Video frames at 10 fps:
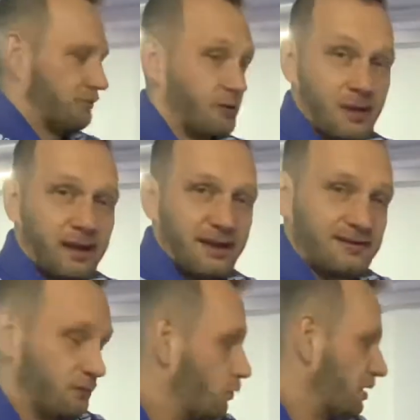go against
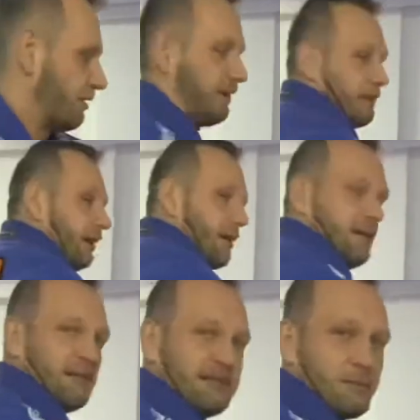the wall and they
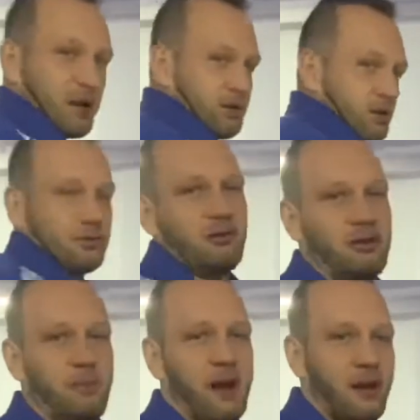smash the shoulder
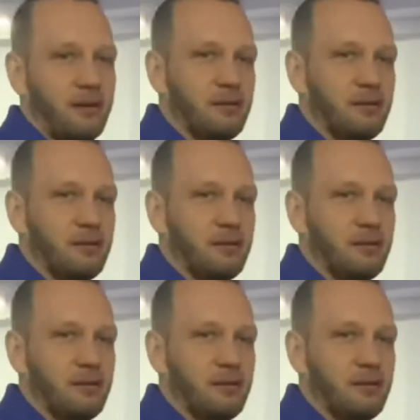back,